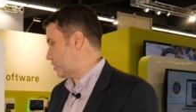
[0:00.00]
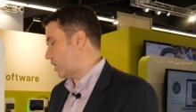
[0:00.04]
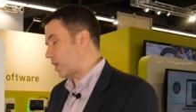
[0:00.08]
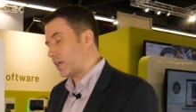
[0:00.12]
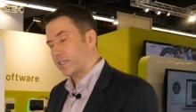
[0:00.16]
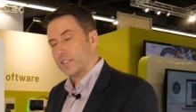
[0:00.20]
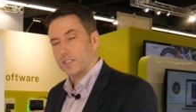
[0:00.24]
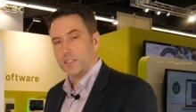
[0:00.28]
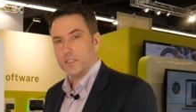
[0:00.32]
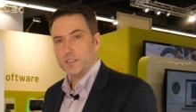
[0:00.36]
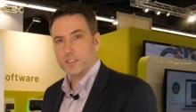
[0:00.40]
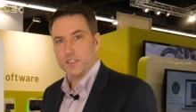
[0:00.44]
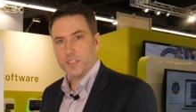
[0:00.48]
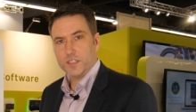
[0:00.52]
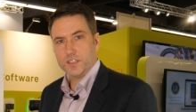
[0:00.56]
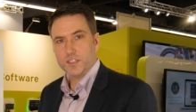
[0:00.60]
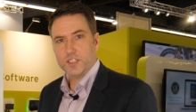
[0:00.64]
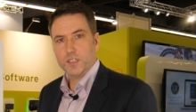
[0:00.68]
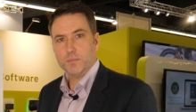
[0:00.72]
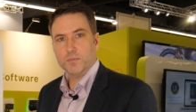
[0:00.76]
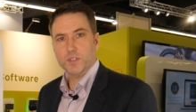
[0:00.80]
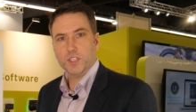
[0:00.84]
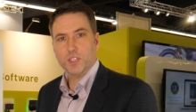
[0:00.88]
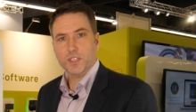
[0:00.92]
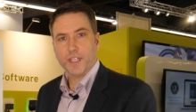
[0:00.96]
Docker
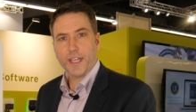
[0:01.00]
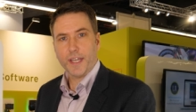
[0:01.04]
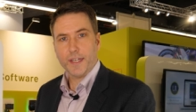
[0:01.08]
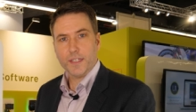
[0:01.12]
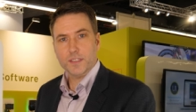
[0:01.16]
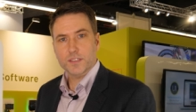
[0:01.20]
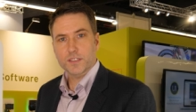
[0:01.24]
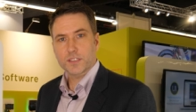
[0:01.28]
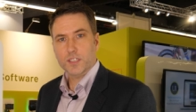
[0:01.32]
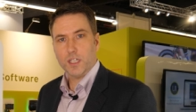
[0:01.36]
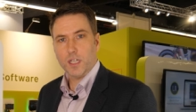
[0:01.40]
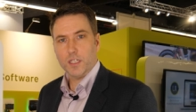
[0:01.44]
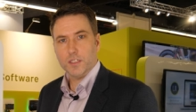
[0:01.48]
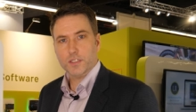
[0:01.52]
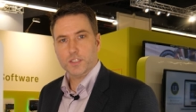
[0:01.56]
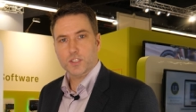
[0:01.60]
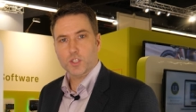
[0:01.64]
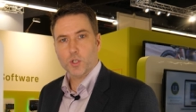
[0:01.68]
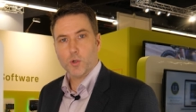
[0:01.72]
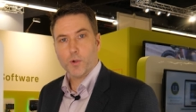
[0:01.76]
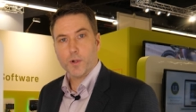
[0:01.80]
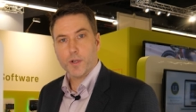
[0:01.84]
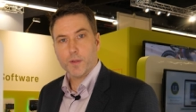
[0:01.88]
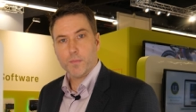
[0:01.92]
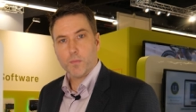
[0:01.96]
systems, you can install
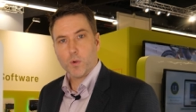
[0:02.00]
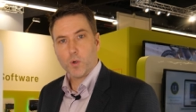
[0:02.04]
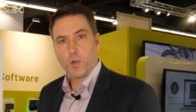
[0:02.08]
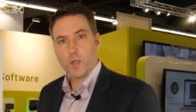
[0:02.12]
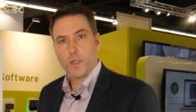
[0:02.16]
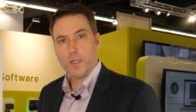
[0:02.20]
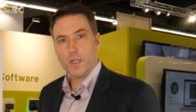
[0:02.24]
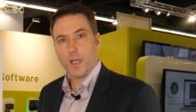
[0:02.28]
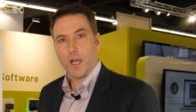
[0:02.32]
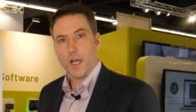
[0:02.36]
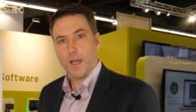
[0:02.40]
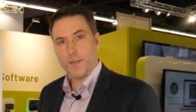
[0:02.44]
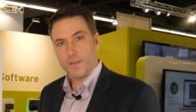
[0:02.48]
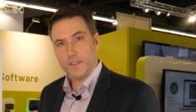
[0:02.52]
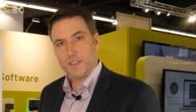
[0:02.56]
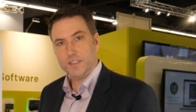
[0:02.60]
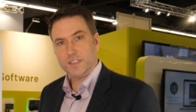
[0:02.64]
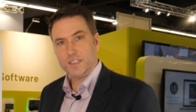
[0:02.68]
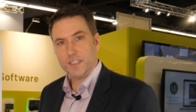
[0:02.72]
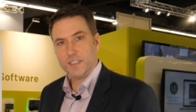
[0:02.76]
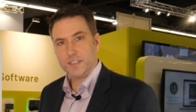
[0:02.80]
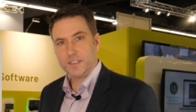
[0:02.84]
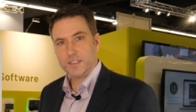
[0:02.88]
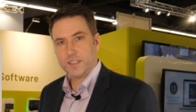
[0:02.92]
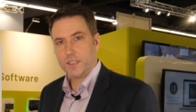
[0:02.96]
Storyboard on the
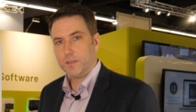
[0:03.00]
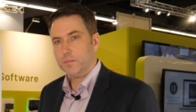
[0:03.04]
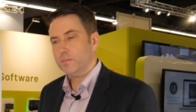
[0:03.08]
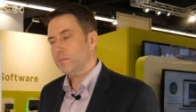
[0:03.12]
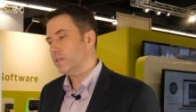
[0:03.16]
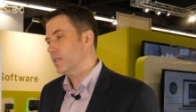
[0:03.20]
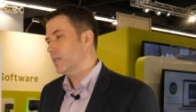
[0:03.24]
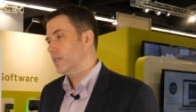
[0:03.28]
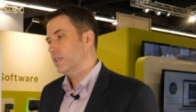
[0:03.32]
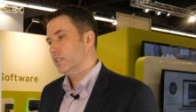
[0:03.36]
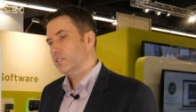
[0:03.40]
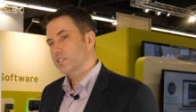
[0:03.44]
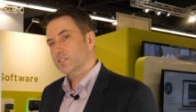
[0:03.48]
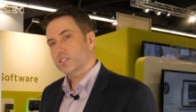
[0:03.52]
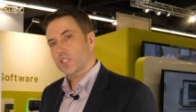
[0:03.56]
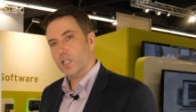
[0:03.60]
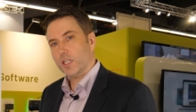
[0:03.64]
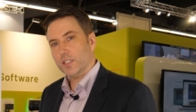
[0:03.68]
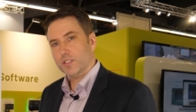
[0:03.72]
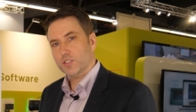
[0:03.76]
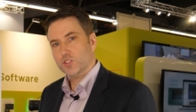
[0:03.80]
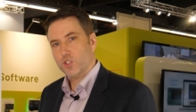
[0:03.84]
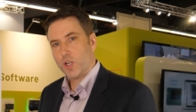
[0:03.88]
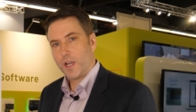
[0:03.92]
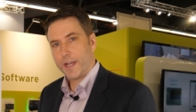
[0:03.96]
system,
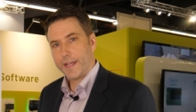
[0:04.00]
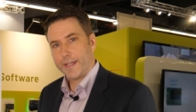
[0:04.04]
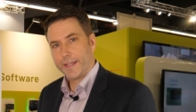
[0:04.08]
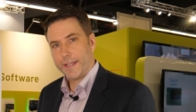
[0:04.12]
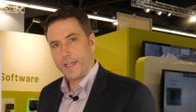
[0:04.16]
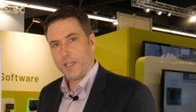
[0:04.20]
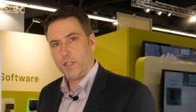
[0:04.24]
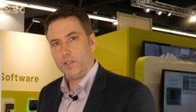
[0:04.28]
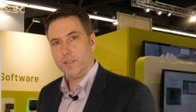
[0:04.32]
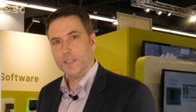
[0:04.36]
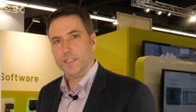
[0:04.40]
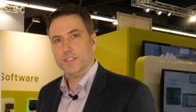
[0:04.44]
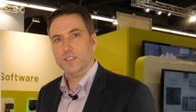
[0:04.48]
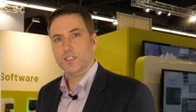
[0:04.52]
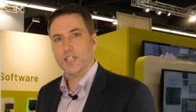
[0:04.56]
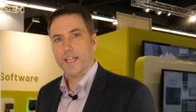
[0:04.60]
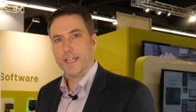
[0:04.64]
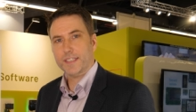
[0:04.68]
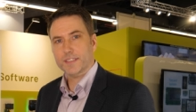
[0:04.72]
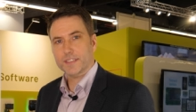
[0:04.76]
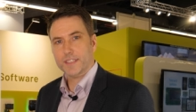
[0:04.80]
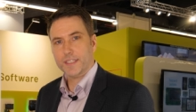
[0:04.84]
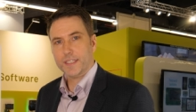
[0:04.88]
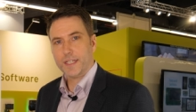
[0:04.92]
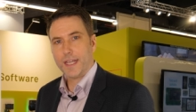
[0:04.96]
start trying out and
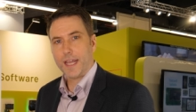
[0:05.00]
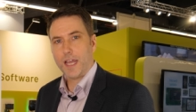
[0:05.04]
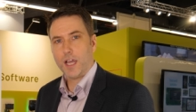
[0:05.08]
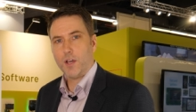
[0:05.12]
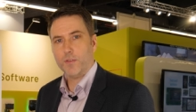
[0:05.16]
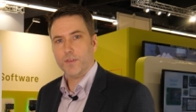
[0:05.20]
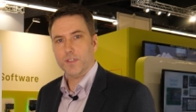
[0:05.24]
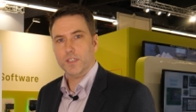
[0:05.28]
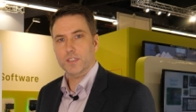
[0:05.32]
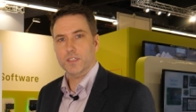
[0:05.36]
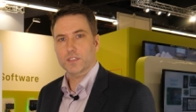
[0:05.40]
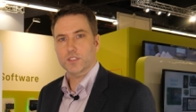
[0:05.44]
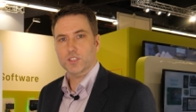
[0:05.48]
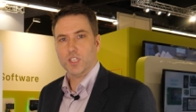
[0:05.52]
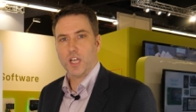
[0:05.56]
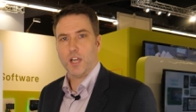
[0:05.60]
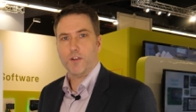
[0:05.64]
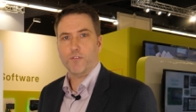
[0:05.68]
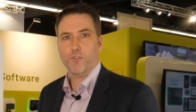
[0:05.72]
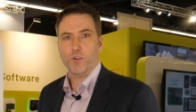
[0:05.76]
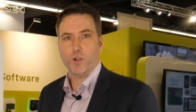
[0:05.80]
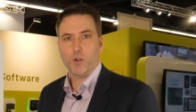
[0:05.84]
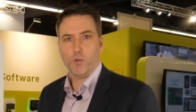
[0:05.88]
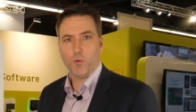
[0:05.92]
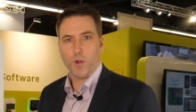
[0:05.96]
testing how the
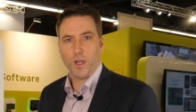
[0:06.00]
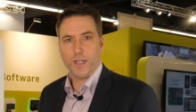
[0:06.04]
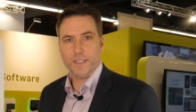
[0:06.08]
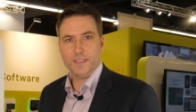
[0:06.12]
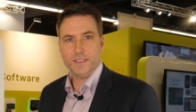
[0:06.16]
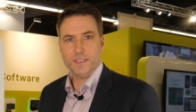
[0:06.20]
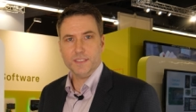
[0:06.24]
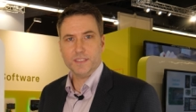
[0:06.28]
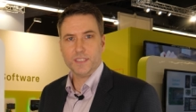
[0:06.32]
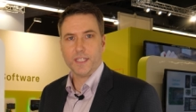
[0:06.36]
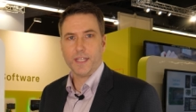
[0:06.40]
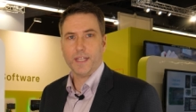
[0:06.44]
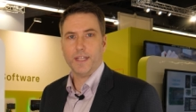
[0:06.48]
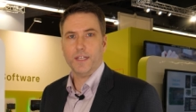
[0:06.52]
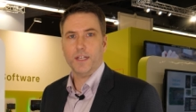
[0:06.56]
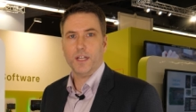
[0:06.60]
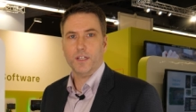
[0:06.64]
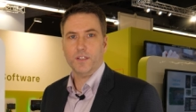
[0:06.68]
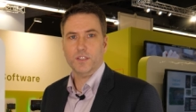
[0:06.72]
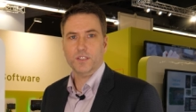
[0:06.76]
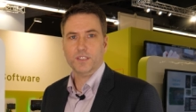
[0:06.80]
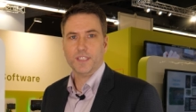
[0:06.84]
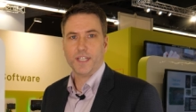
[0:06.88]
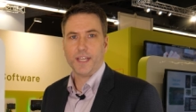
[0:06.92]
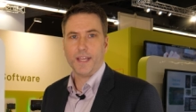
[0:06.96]
software runs, and
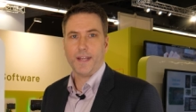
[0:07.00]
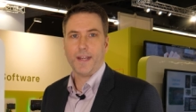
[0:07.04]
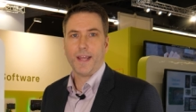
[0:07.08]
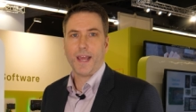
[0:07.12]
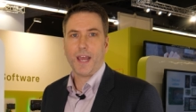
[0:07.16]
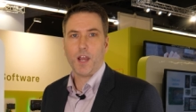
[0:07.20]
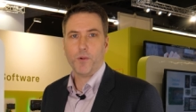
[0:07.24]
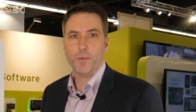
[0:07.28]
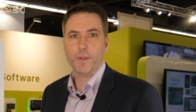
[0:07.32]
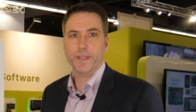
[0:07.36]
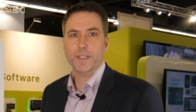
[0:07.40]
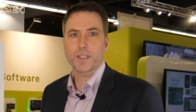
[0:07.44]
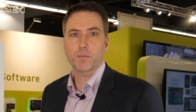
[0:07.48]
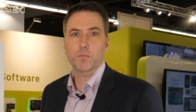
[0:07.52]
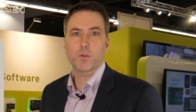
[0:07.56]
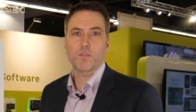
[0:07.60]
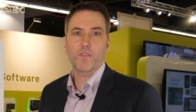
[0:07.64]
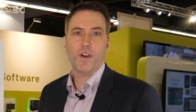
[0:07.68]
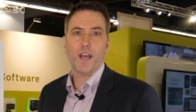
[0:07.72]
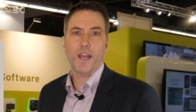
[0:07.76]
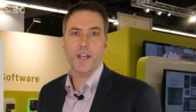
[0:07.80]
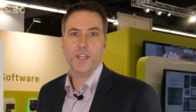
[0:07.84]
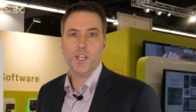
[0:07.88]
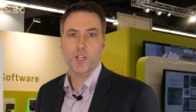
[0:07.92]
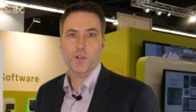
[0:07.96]
understand how we can
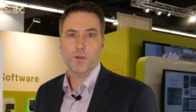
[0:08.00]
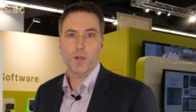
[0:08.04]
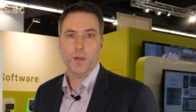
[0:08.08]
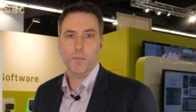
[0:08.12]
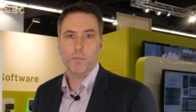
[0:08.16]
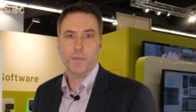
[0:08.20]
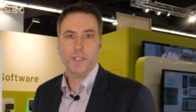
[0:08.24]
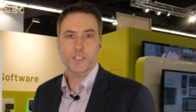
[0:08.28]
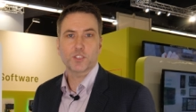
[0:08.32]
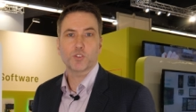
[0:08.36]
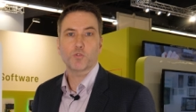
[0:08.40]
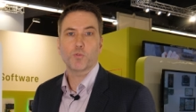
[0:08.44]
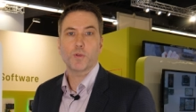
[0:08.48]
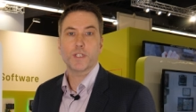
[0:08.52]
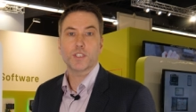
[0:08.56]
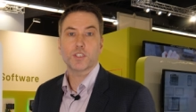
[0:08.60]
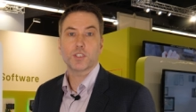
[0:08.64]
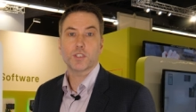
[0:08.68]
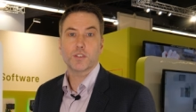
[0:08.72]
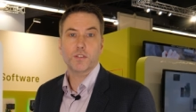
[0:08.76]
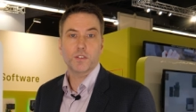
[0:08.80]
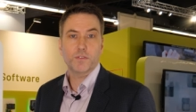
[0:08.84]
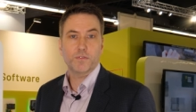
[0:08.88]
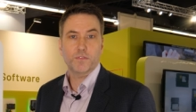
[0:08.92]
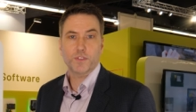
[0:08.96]
provide you a much
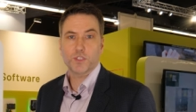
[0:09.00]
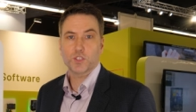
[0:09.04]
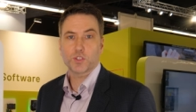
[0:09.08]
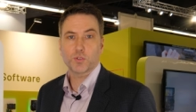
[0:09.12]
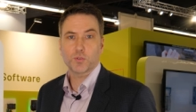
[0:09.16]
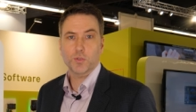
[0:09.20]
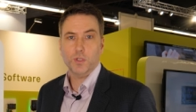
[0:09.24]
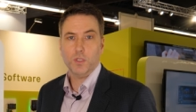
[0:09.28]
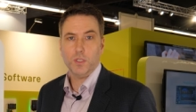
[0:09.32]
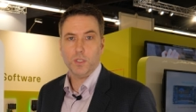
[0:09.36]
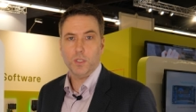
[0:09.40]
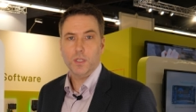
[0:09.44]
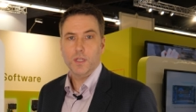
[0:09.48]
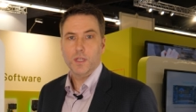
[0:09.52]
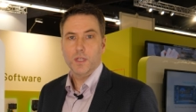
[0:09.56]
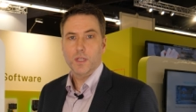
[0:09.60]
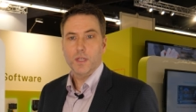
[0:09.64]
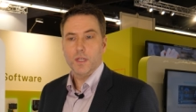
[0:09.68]
richer visual